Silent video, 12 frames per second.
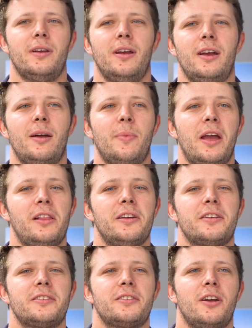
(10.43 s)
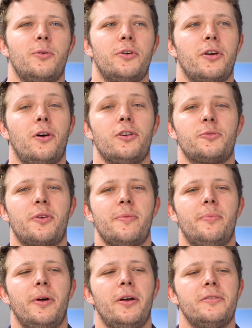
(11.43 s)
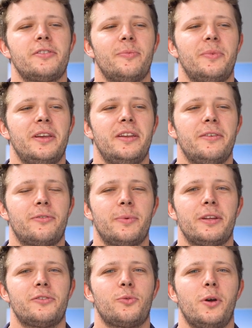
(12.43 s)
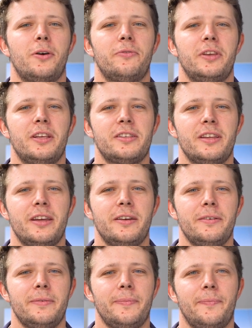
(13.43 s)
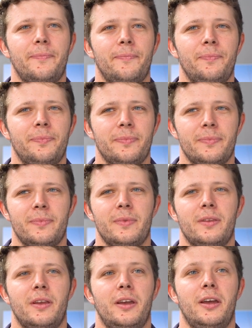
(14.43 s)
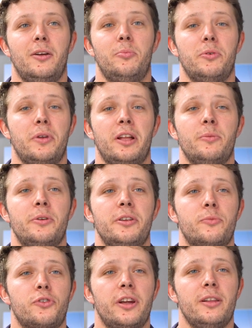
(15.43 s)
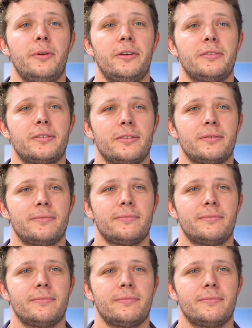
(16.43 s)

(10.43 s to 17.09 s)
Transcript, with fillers: Um, Alex, I work at Osprey Boats. I've been here for about 12 years now. Uh, build aluminium trailer boats.